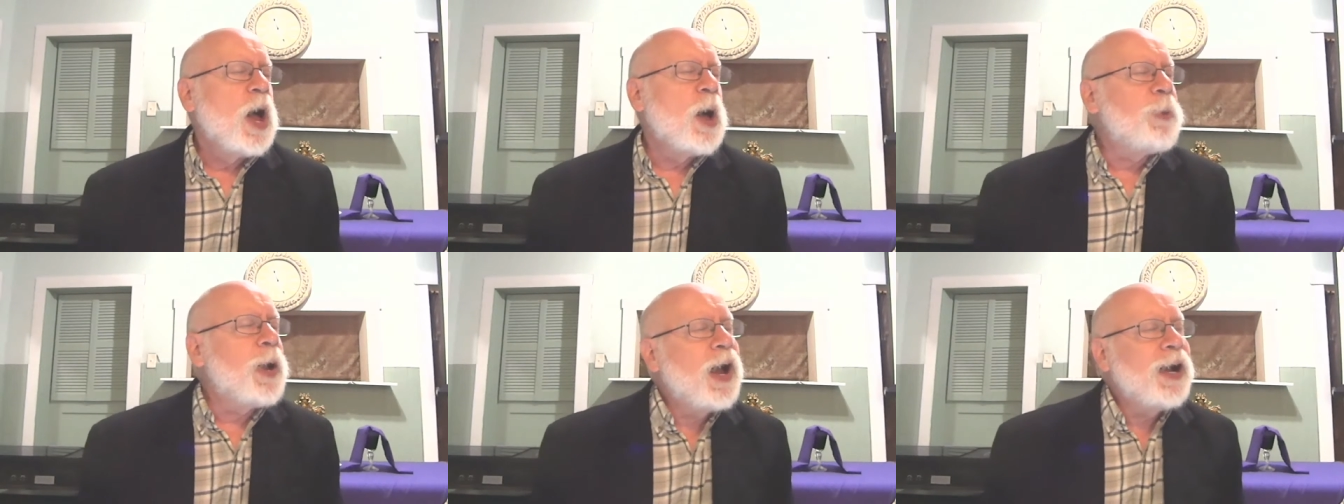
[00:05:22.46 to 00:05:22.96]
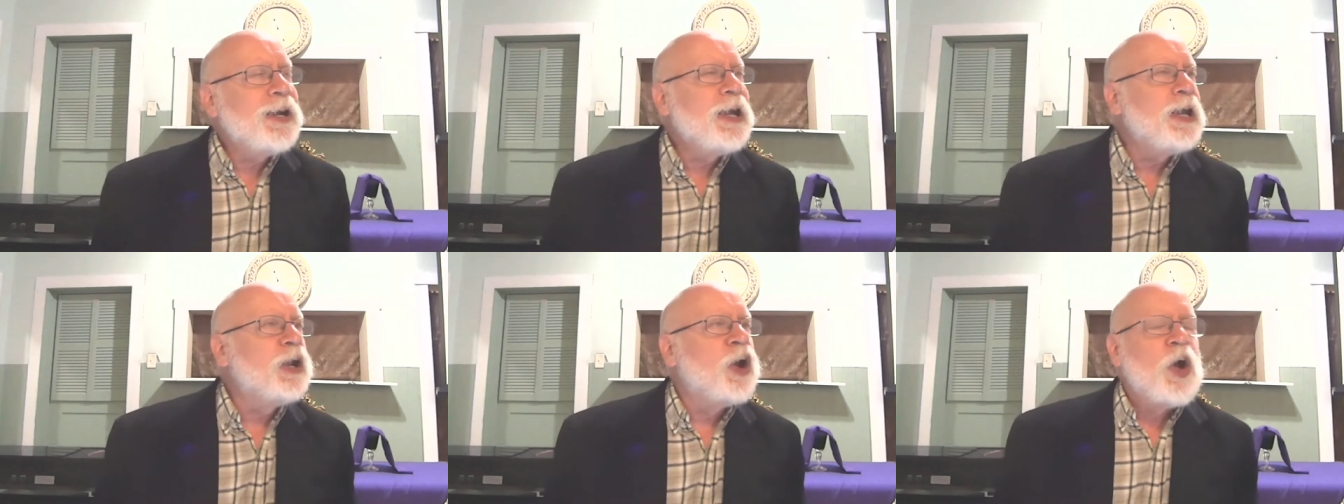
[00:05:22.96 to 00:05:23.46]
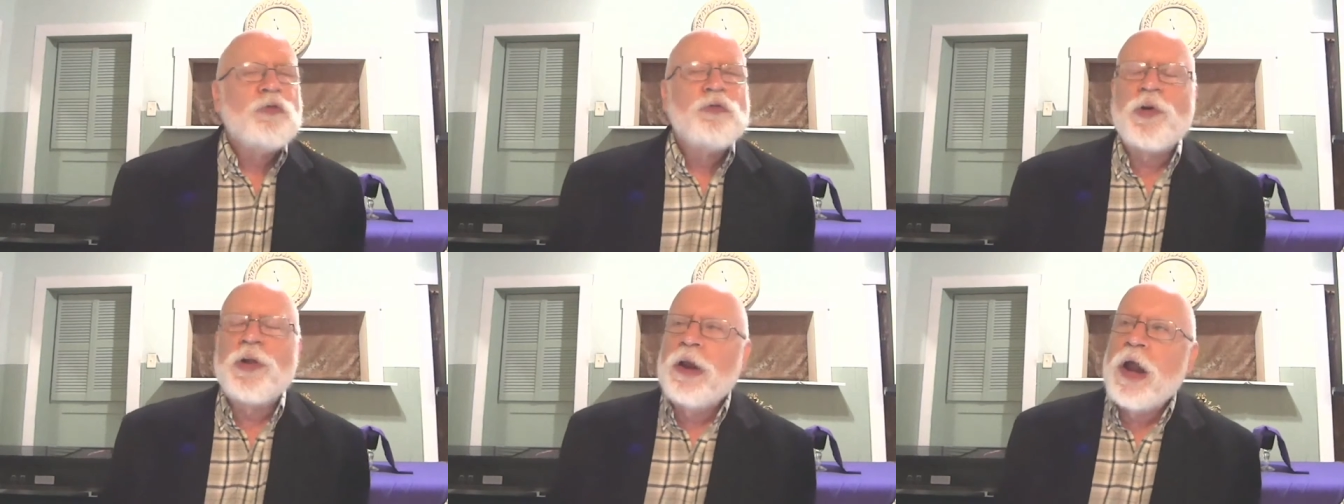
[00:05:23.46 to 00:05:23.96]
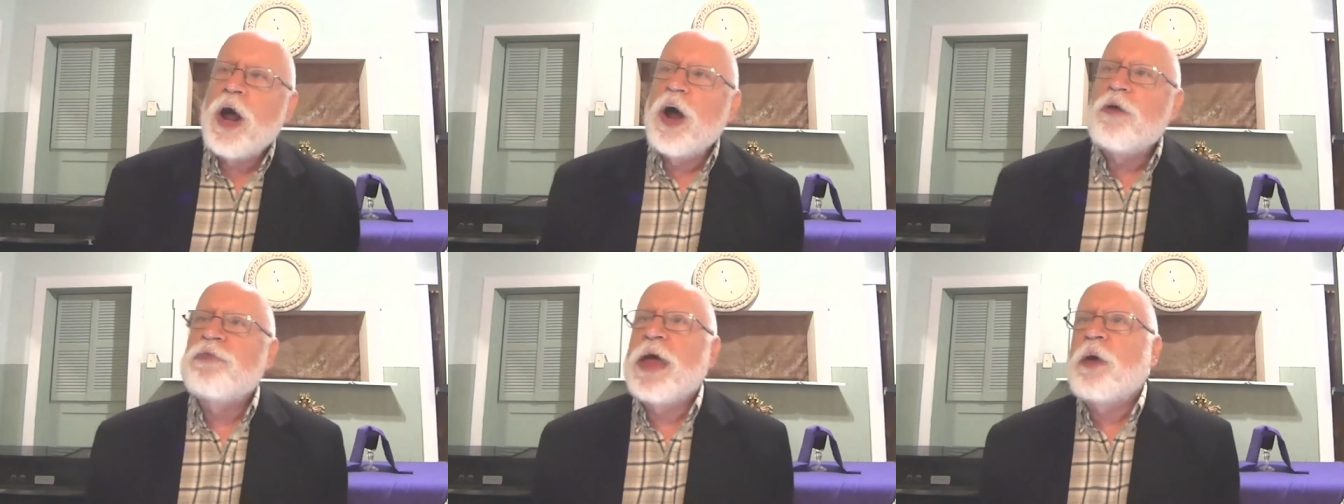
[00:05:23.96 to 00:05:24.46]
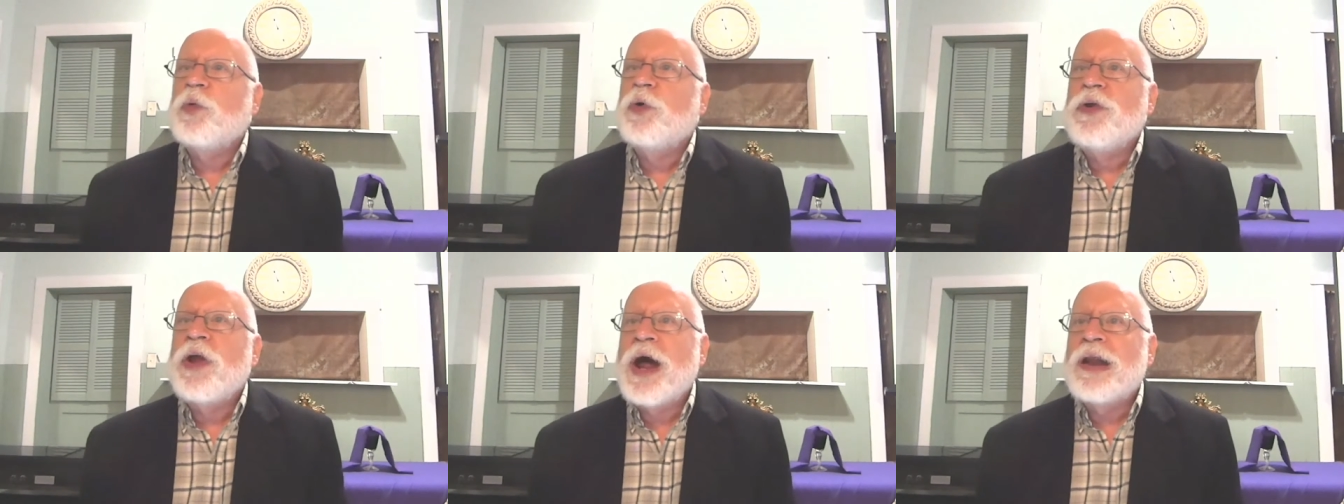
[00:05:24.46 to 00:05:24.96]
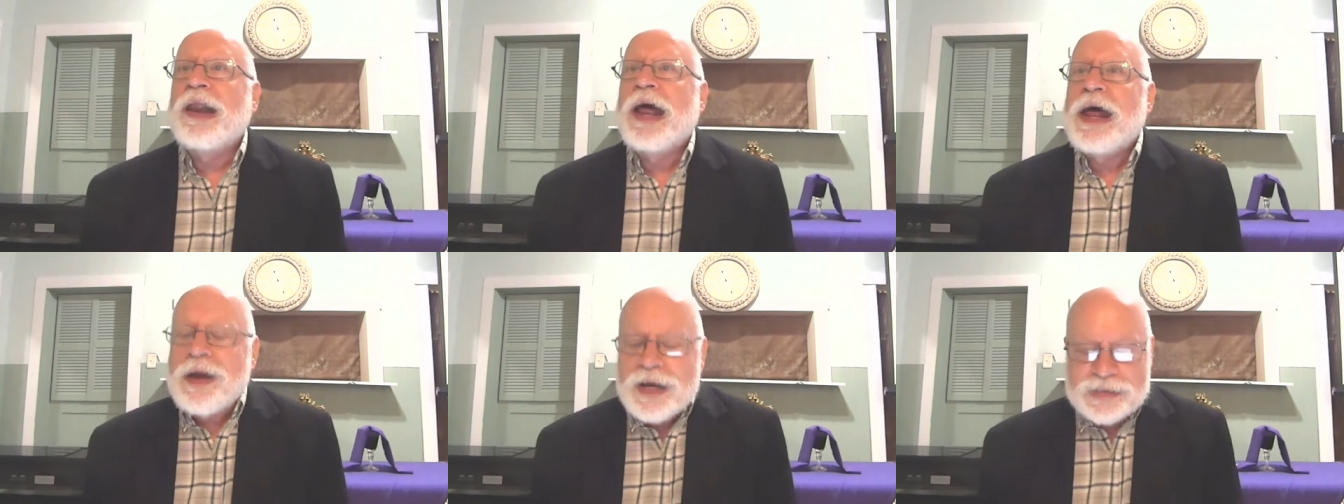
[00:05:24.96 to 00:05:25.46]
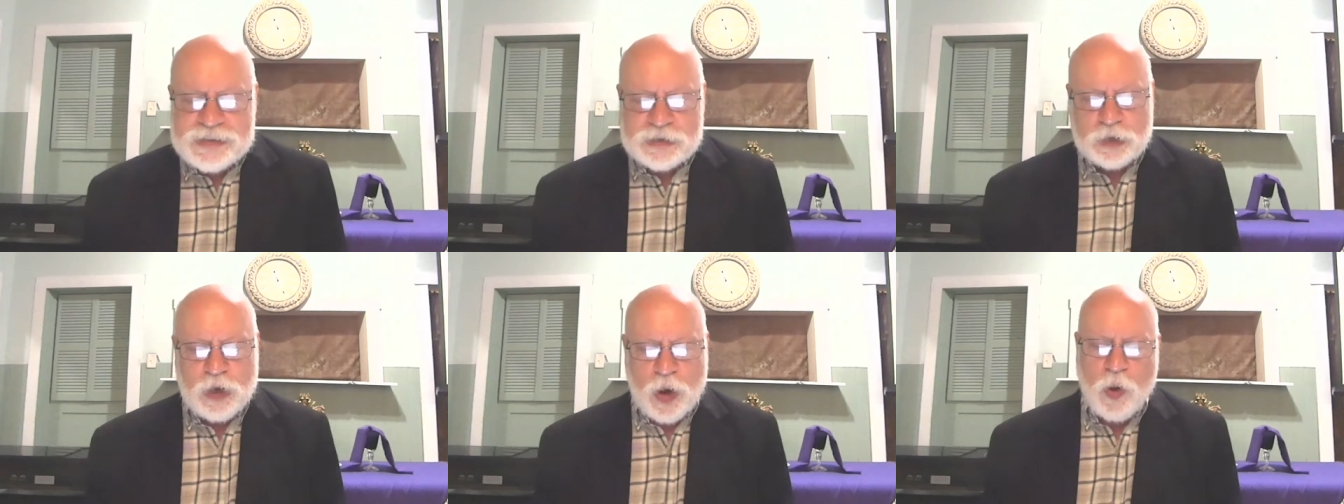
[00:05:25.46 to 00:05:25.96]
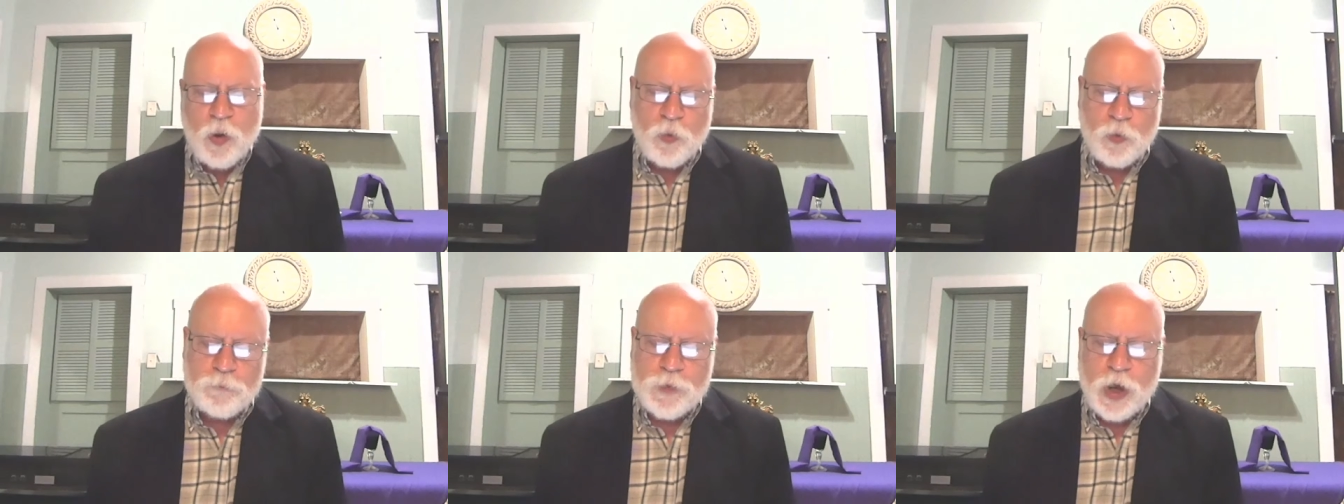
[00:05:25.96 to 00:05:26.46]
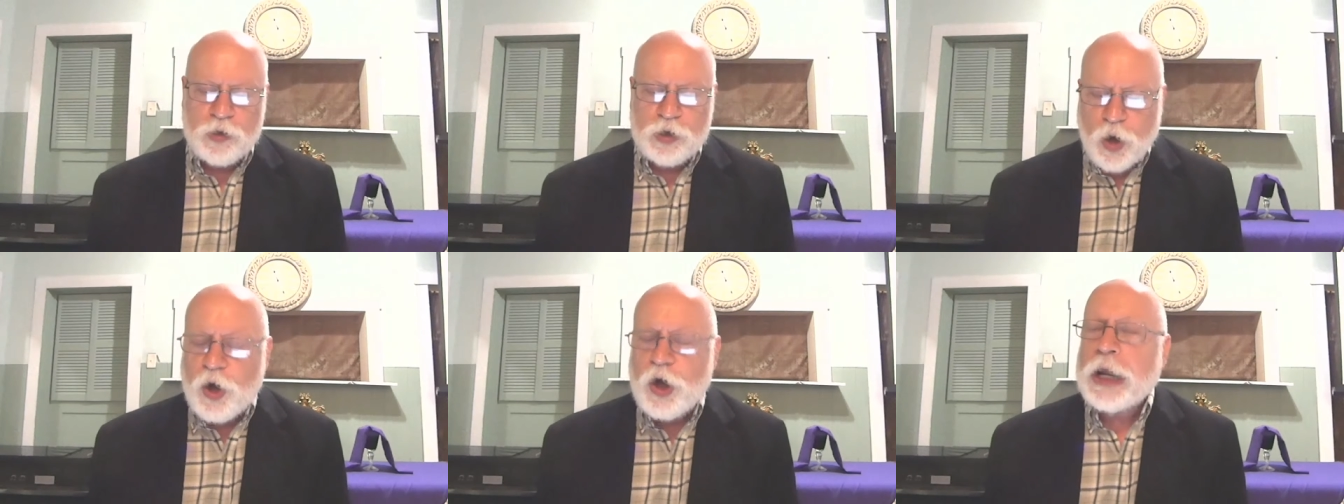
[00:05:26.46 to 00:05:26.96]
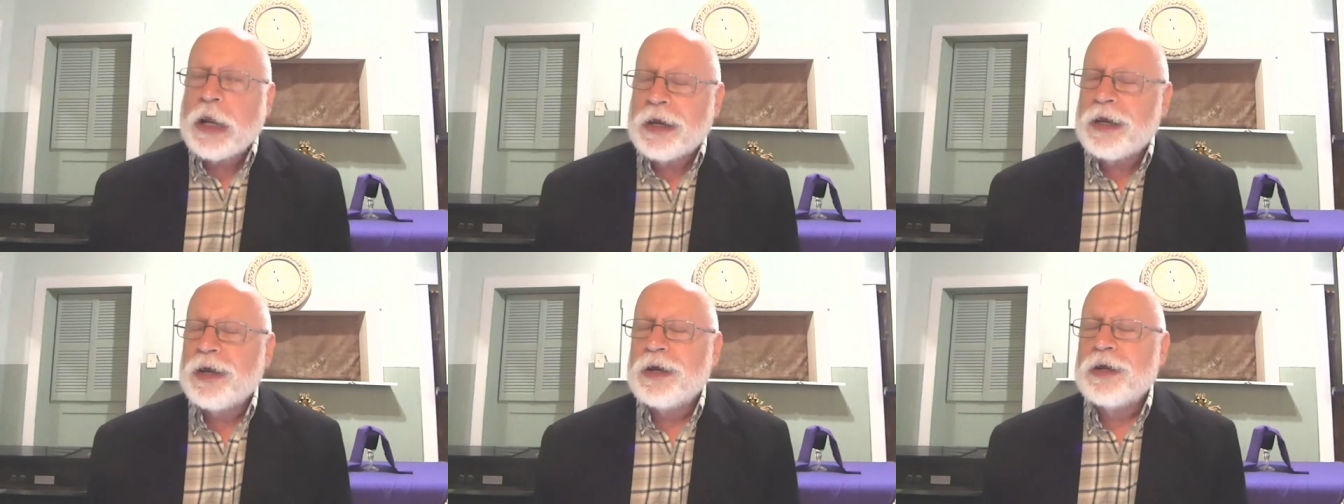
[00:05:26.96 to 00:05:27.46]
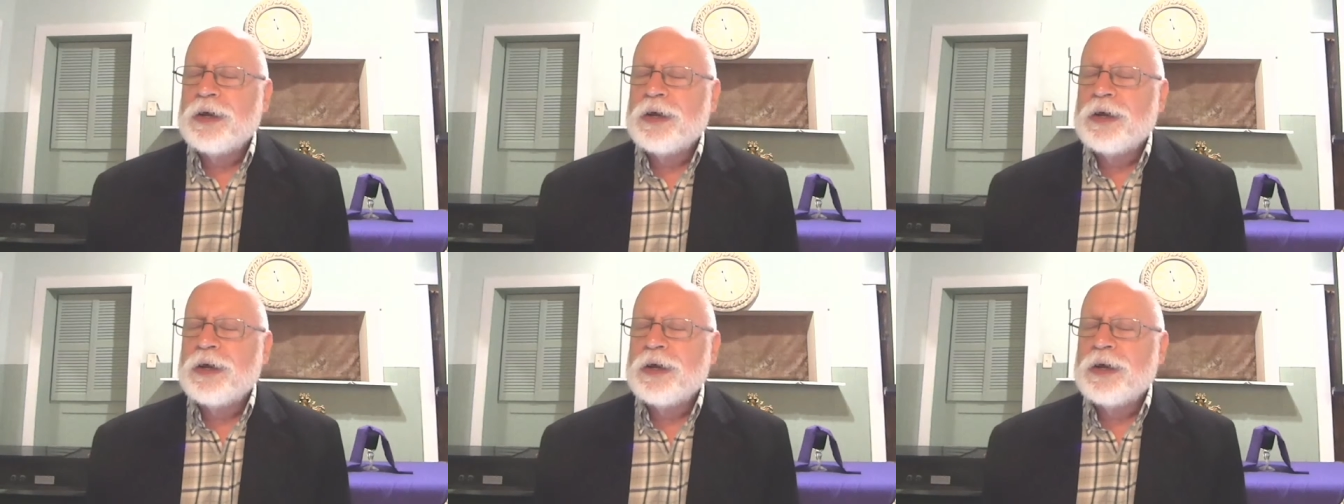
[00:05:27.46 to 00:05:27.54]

a pining for the love that will not let us go, a yearning